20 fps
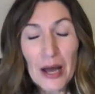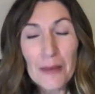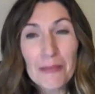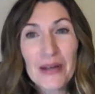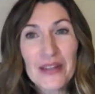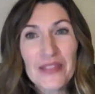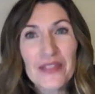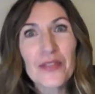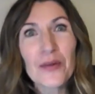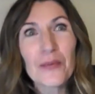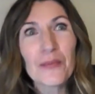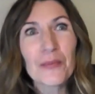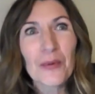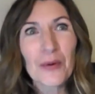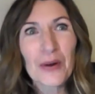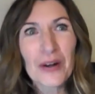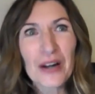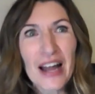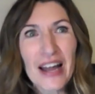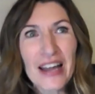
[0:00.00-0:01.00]
But the
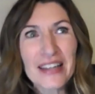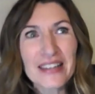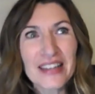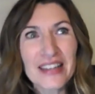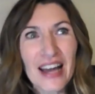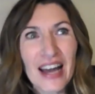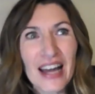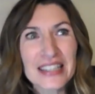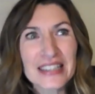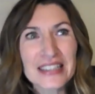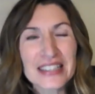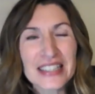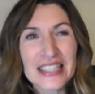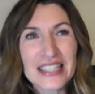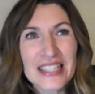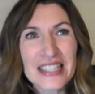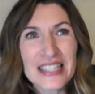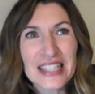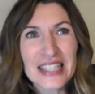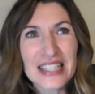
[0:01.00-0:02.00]
more I
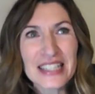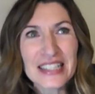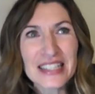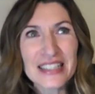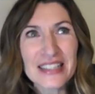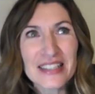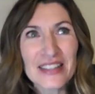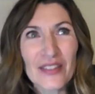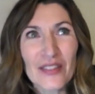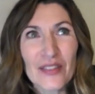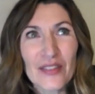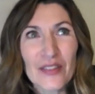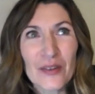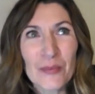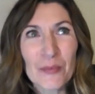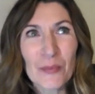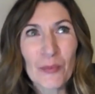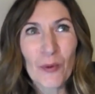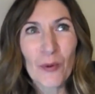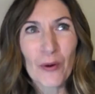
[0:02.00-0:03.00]
listened,
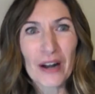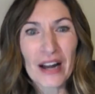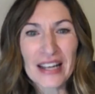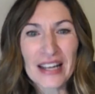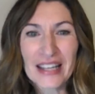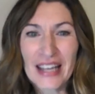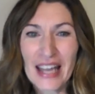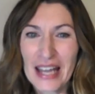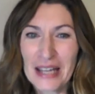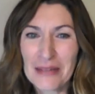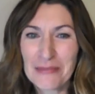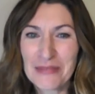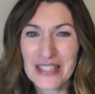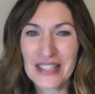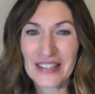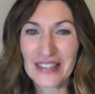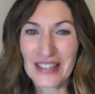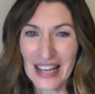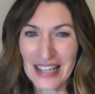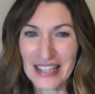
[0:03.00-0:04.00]
the more I came
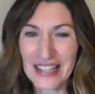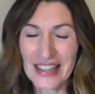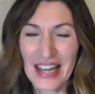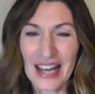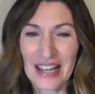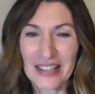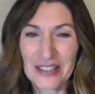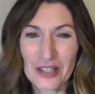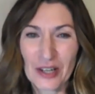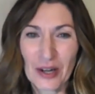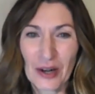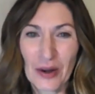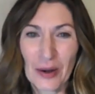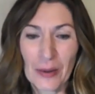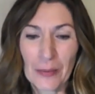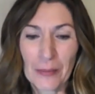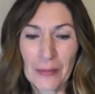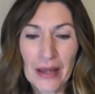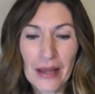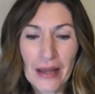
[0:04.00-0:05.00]
to like that
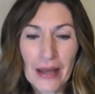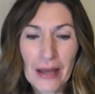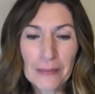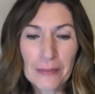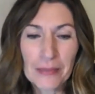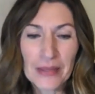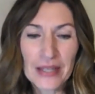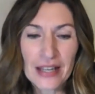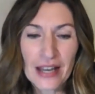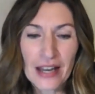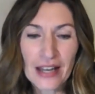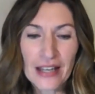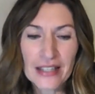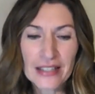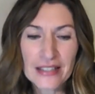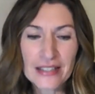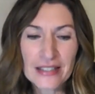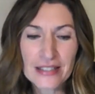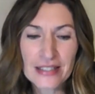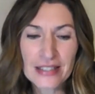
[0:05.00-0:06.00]
term
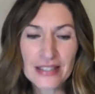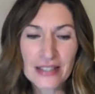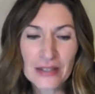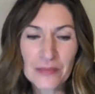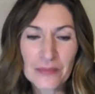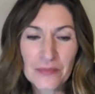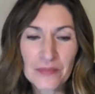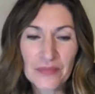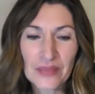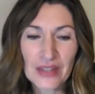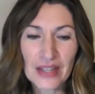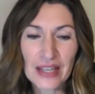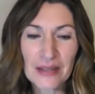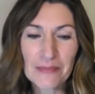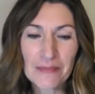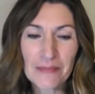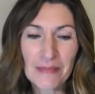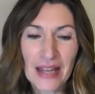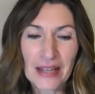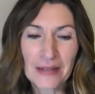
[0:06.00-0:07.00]
because it
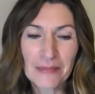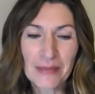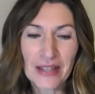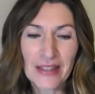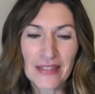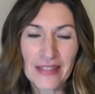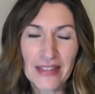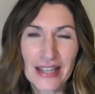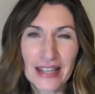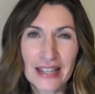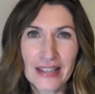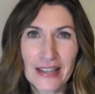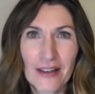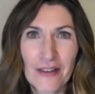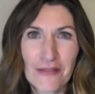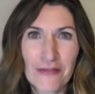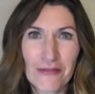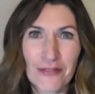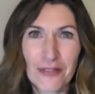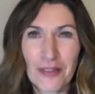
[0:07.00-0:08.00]
made me think
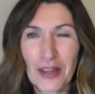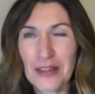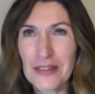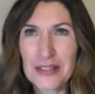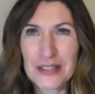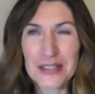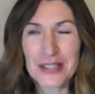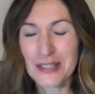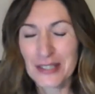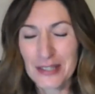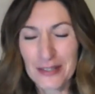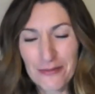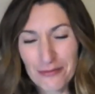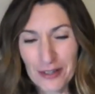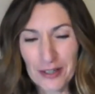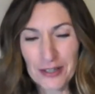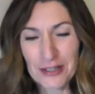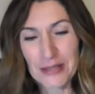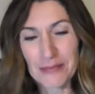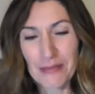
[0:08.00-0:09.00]
of, and this is the
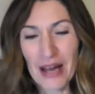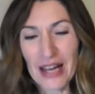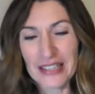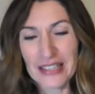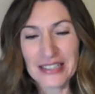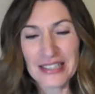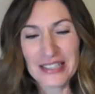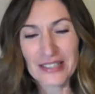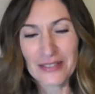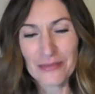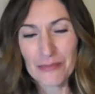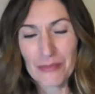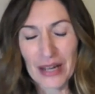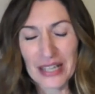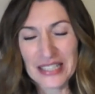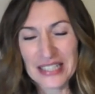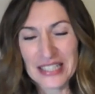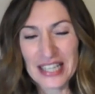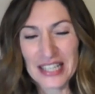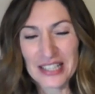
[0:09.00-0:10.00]
first
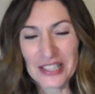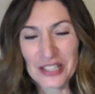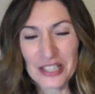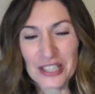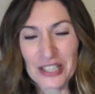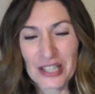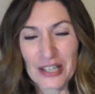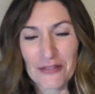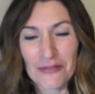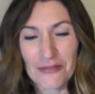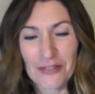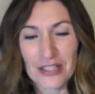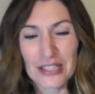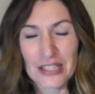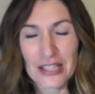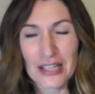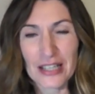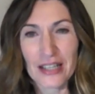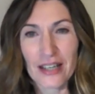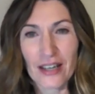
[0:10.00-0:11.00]
mindset shift.
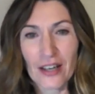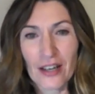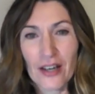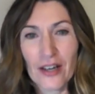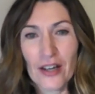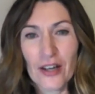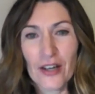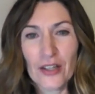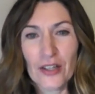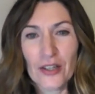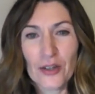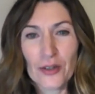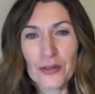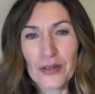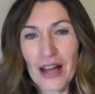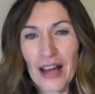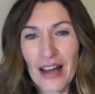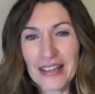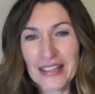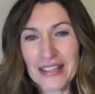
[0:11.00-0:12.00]
It's like, you're
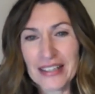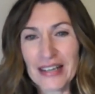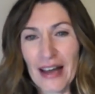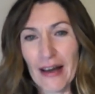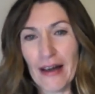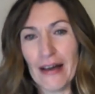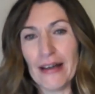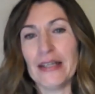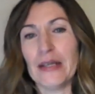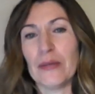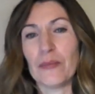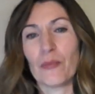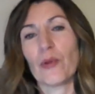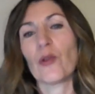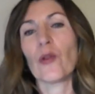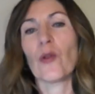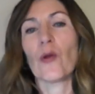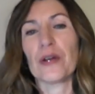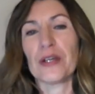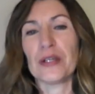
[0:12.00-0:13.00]
not an
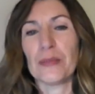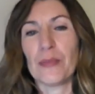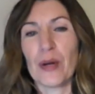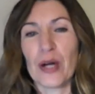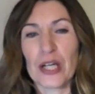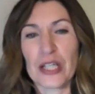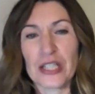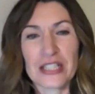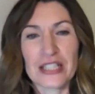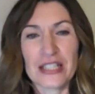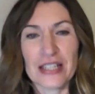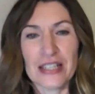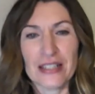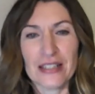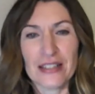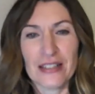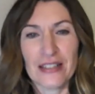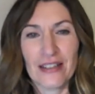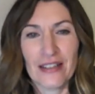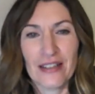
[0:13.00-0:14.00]
unemployed person.